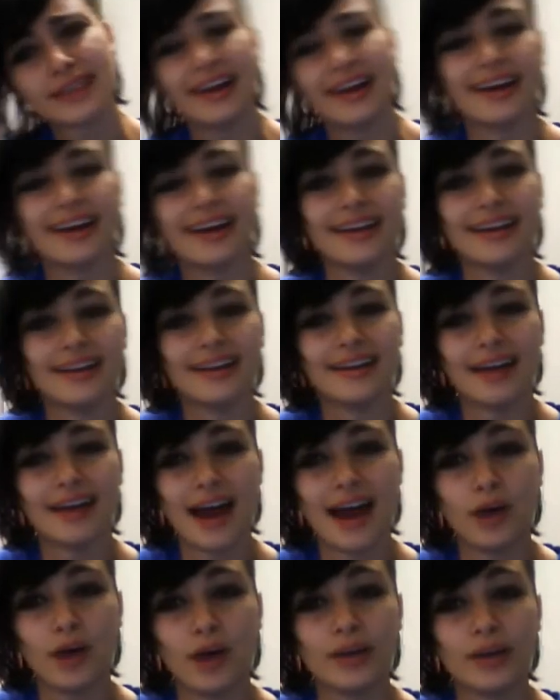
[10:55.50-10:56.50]
and
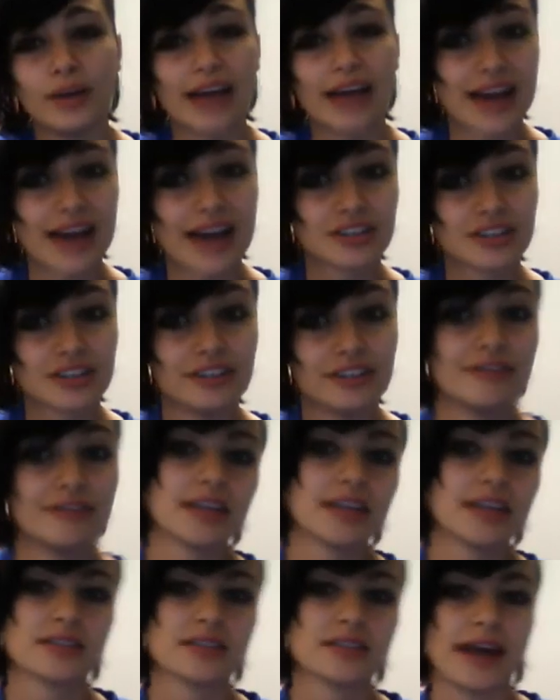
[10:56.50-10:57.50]
how it actually
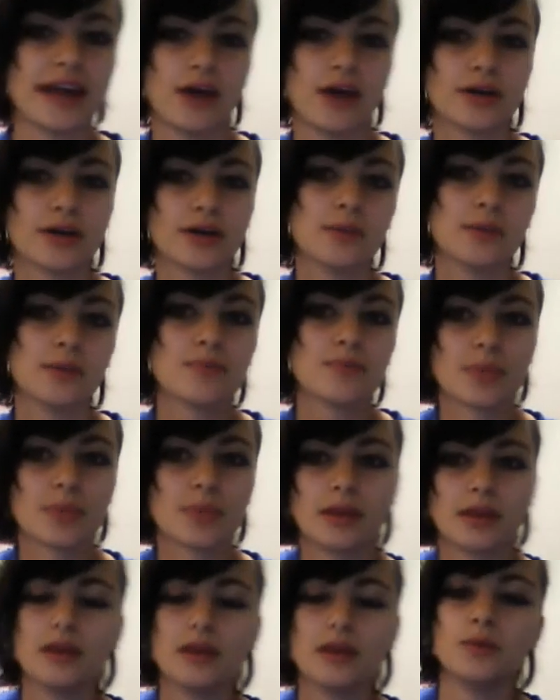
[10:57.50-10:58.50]
affects that outcome,
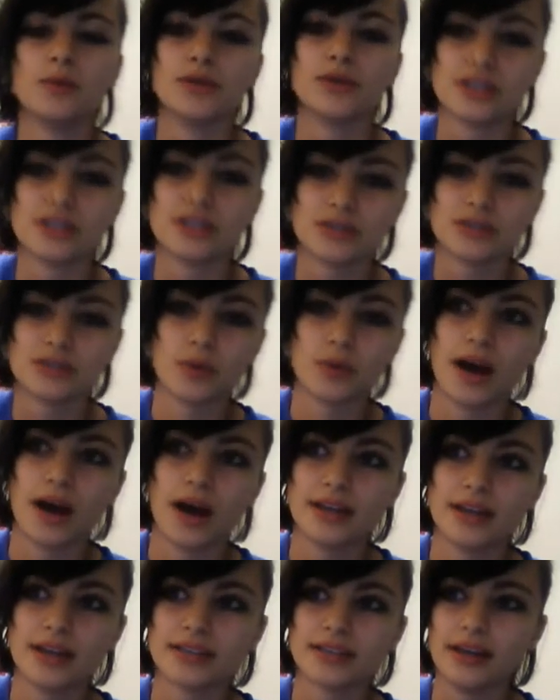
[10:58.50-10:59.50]
which is
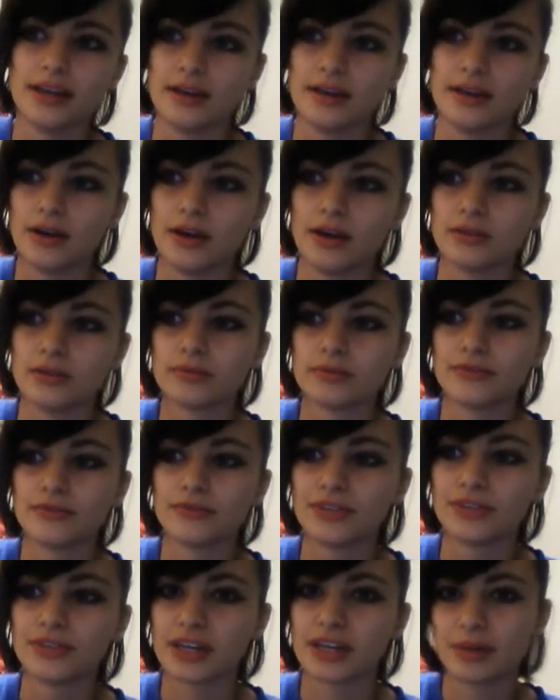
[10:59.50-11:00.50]
why I said, you know,
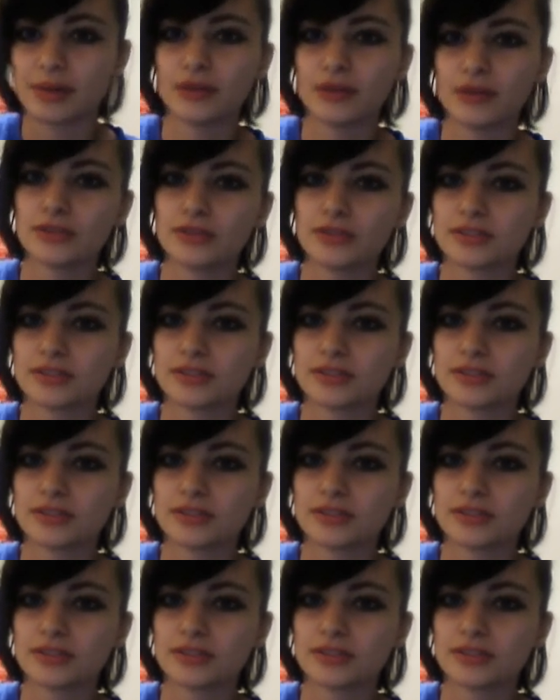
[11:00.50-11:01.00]
if you're thinking about losing